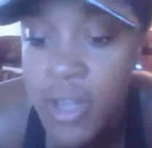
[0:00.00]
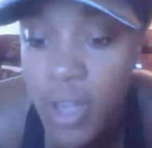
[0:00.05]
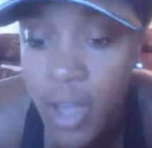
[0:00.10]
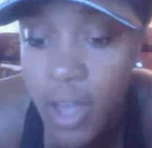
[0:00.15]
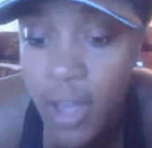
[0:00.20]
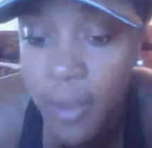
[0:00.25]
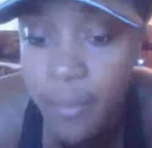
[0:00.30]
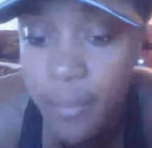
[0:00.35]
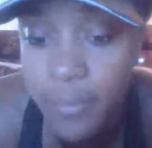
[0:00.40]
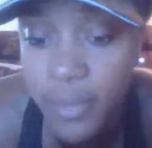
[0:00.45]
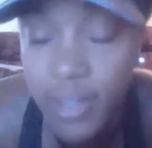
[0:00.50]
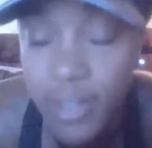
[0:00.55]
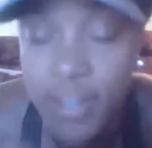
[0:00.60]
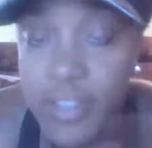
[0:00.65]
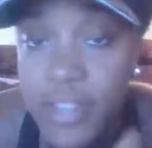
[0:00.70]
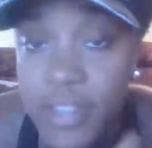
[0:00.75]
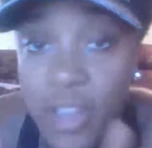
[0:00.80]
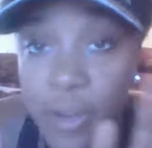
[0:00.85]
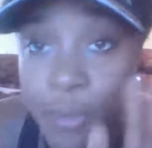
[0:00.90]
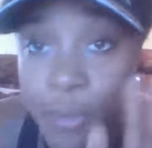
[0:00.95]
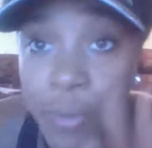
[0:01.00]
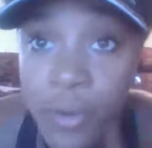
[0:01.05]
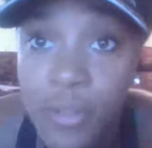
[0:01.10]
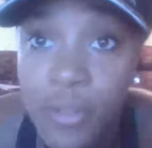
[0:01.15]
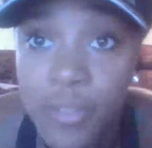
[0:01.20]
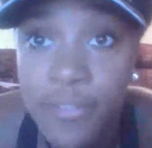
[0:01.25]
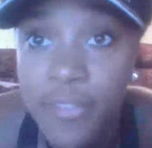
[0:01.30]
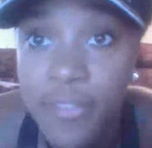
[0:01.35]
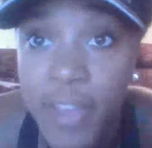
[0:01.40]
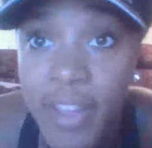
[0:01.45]
like I said, it
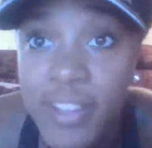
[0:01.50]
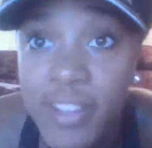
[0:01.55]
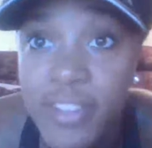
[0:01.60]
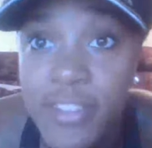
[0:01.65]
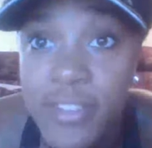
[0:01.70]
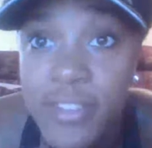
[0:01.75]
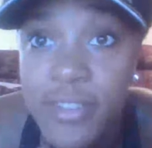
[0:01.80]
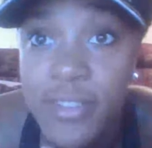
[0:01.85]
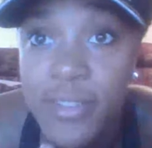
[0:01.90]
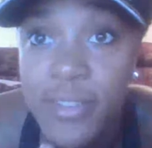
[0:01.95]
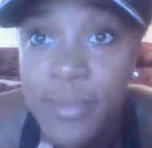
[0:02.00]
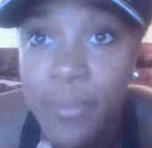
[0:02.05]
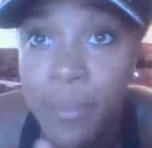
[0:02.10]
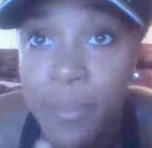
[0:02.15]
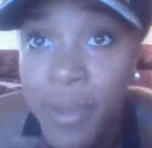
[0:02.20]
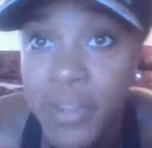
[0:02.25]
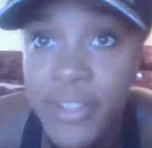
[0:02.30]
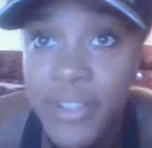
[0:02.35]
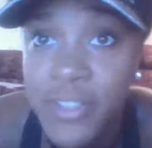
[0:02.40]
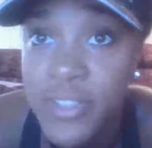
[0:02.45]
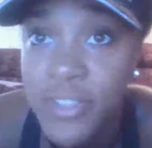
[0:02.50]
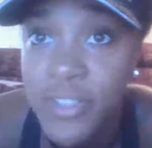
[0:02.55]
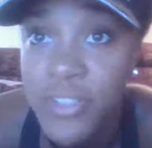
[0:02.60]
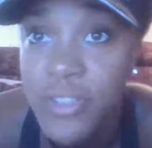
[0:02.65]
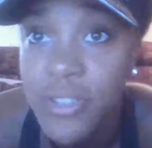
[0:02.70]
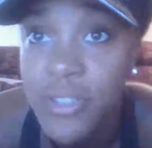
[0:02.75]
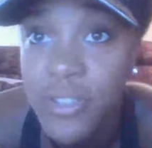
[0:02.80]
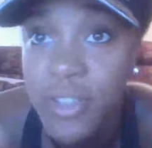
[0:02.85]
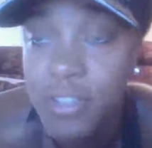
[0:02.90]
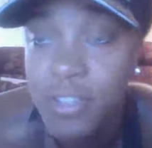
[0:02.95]
won't affect my
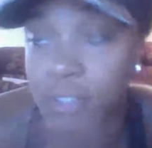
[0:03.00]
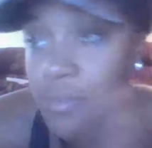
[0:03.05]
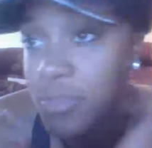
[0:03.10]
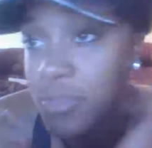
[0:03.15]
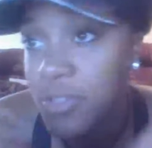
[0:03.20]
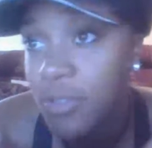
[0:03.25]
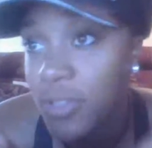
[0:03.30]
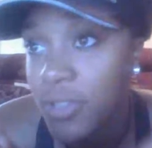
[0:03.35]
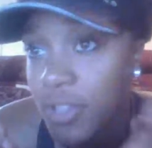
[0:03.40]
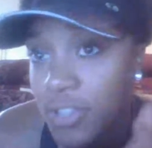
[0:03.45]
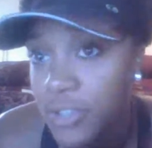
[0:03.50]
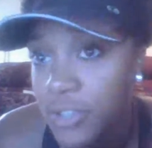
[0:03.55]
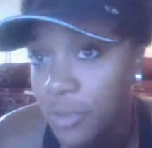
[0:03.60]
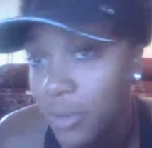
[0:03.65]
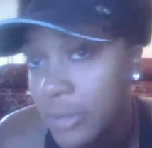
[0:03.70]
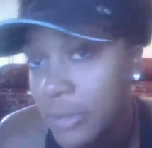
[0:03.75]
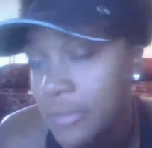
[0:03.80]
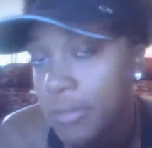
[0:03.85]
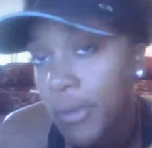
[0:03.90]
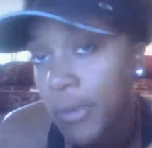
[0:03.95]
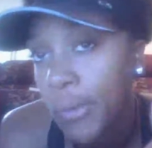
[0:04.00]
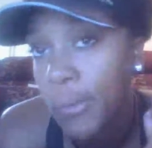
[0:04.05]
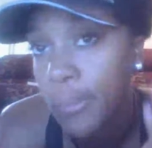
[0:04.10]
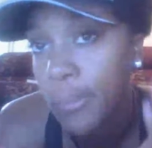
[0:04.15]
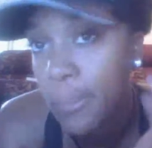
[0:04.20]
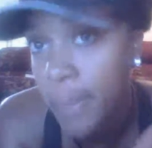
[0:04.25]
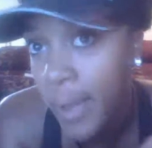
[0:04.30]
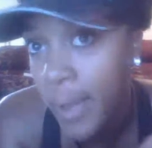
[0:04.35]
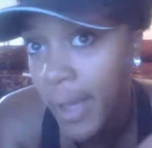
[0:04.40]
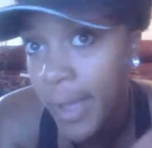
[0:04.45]
decision, because I'm still going to do it, so
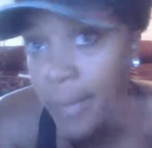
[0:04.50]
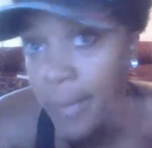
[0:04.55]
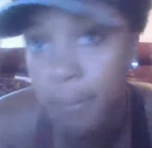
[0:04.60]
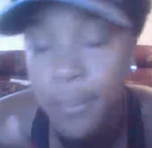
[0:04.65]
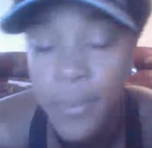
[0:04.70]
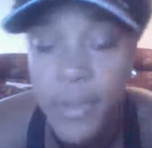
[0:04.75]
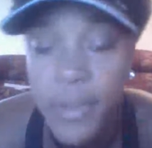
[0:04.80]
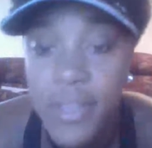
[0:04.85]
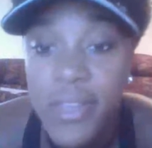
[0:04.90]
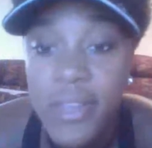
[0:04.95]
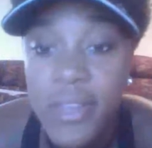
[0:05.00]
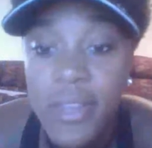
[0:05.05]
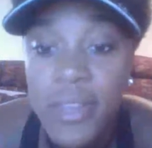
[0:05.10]
bye. But